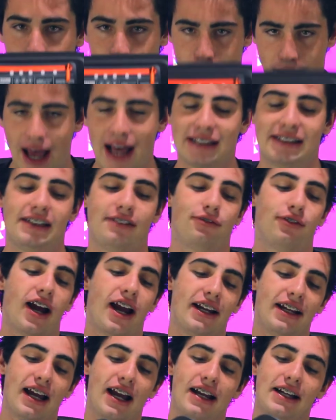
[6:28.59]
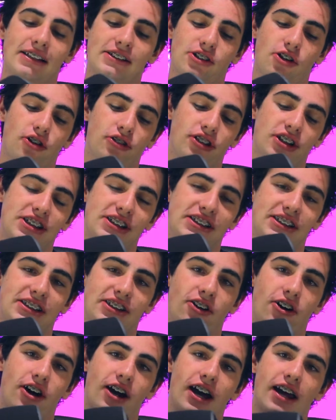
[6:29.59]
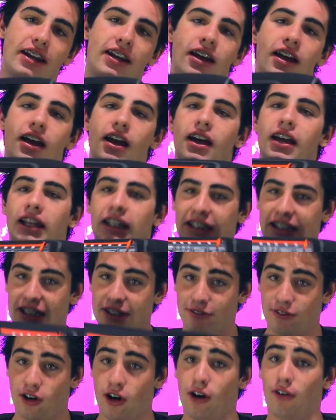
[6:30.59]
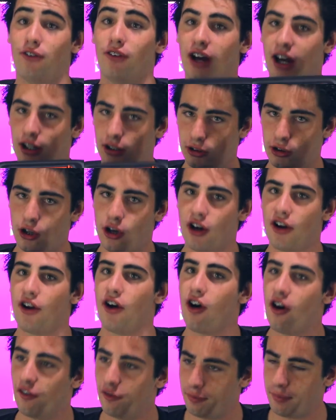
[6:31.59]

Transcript: passive radiators on the side give off a lot of